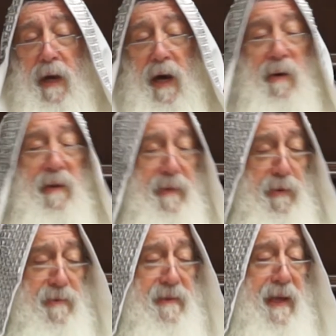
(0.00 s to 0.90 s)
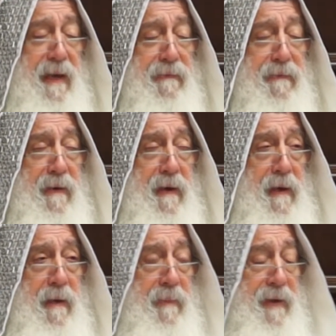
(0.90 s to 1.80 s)
I will be your slave,
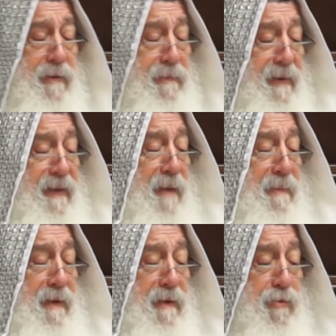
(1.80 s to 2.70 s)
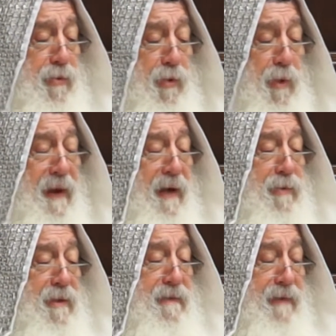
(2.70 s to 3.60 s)
but Benjamin should go back
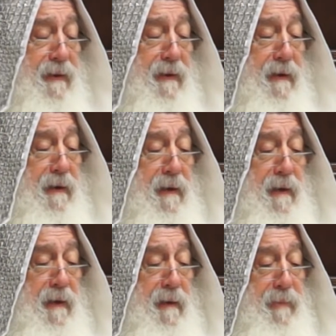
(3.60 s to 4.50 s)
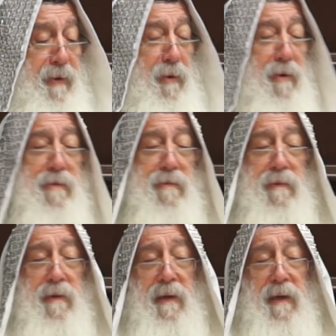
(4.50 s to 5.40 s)
to his father
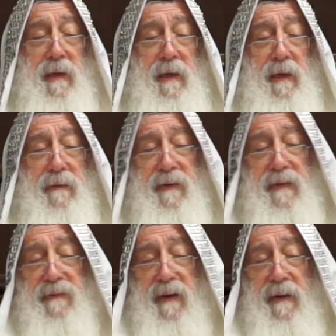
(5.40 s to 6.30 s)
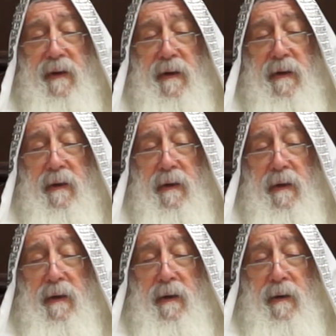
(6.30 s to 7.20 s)
because if his father
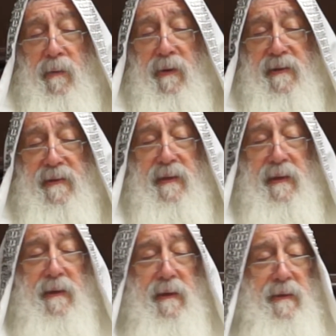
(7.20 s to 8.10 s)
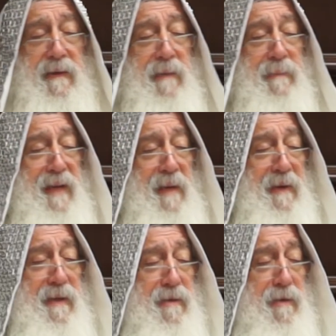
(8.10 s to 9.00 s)
will see that
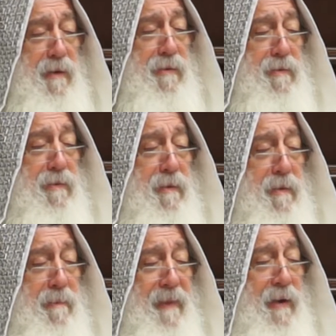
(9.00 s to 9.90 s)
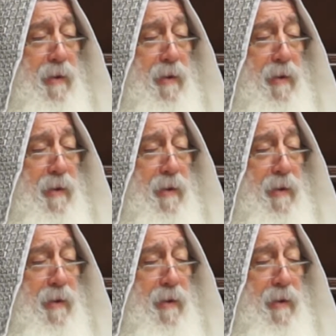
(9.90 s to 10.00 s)
Benjamin is not back